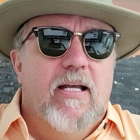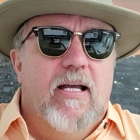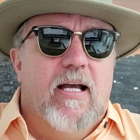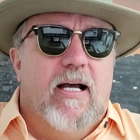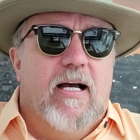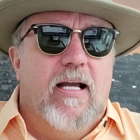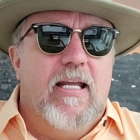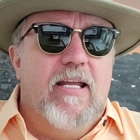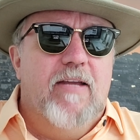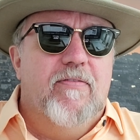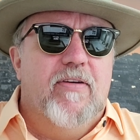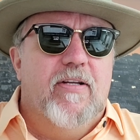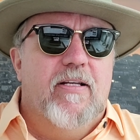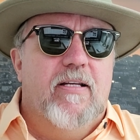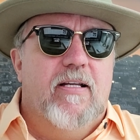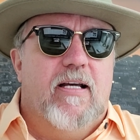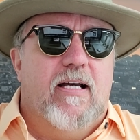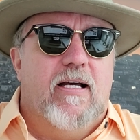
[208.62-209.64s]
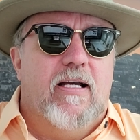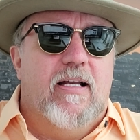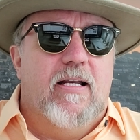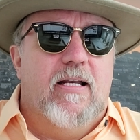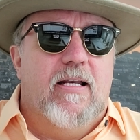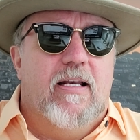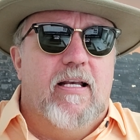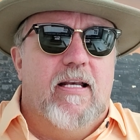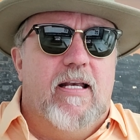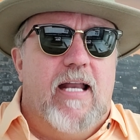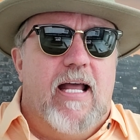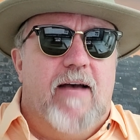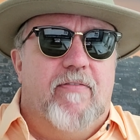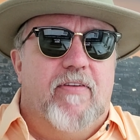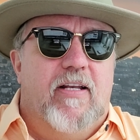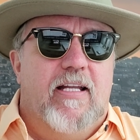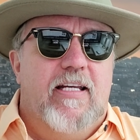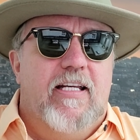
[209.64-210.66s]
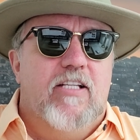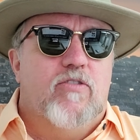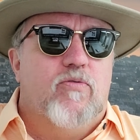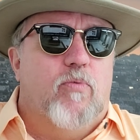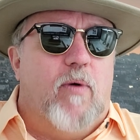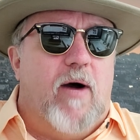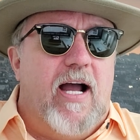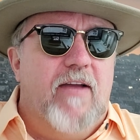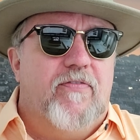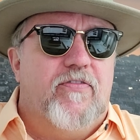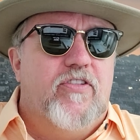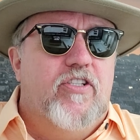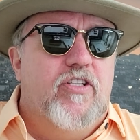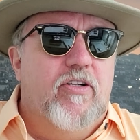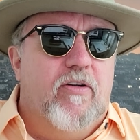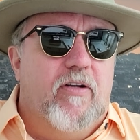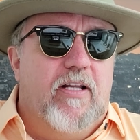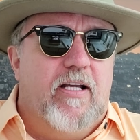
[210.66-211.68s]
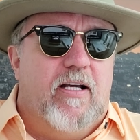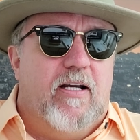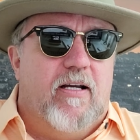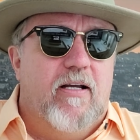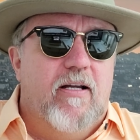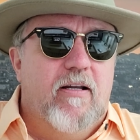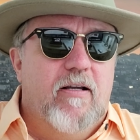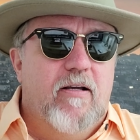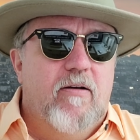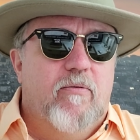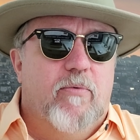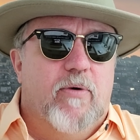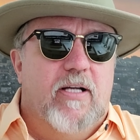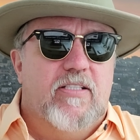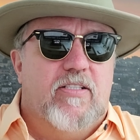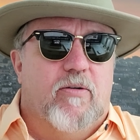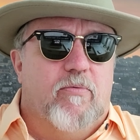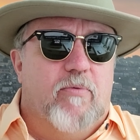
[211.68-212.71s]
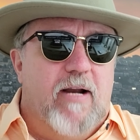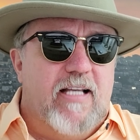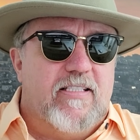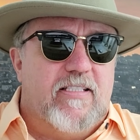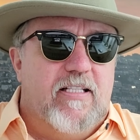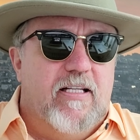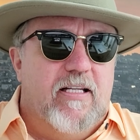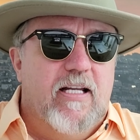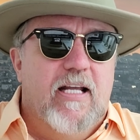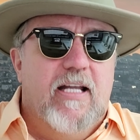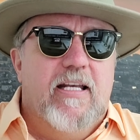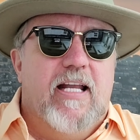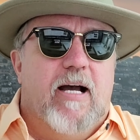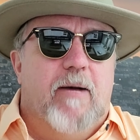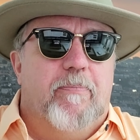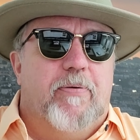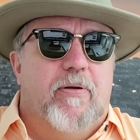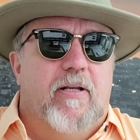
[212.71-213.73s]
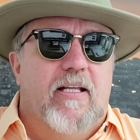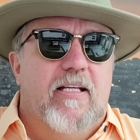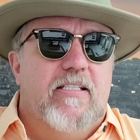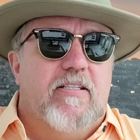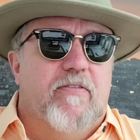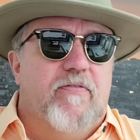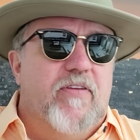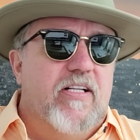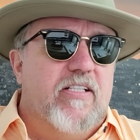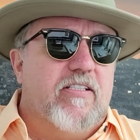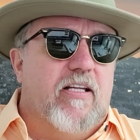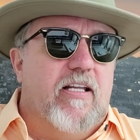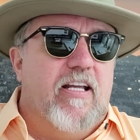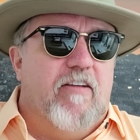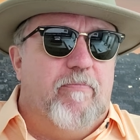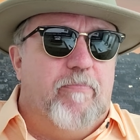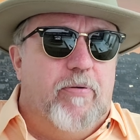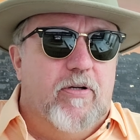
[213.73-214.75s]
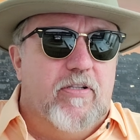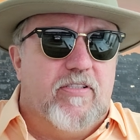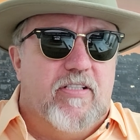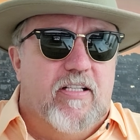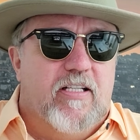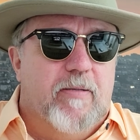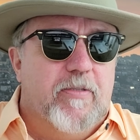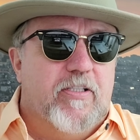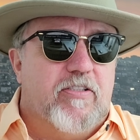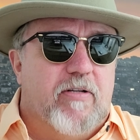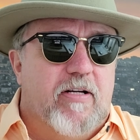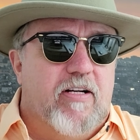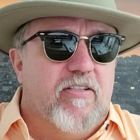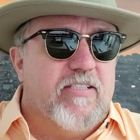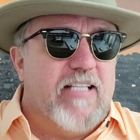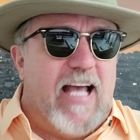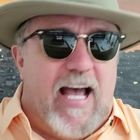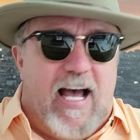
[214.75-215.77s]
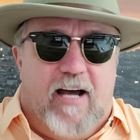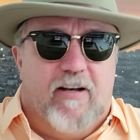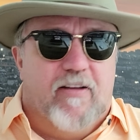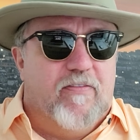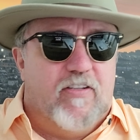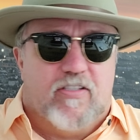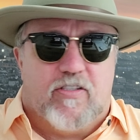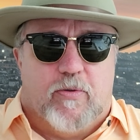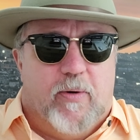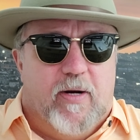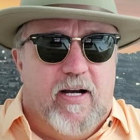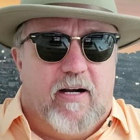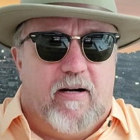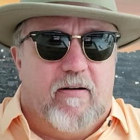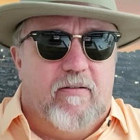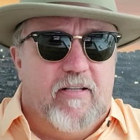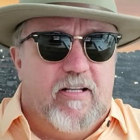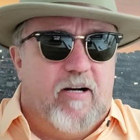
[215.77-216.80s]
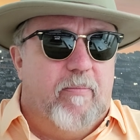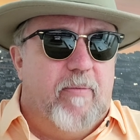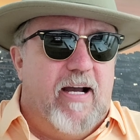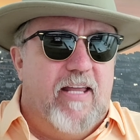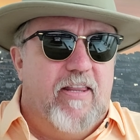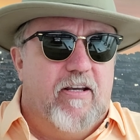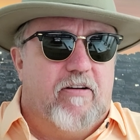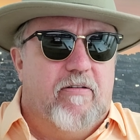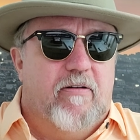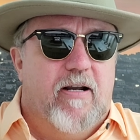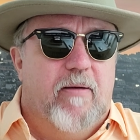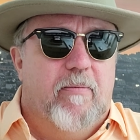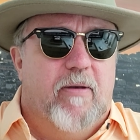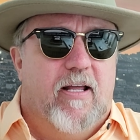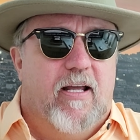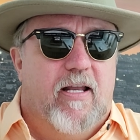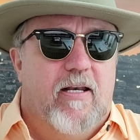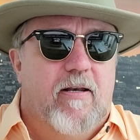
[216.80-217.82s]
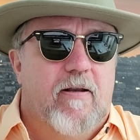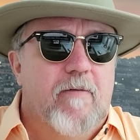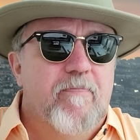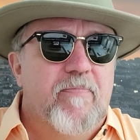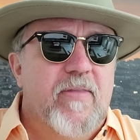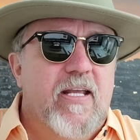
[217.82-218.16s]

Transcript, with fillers: Uh, even uh, Navalny's wife, Julia, was arrested. Now, police eventually had pushed the demonstrators out of the square, there by the Kremlin.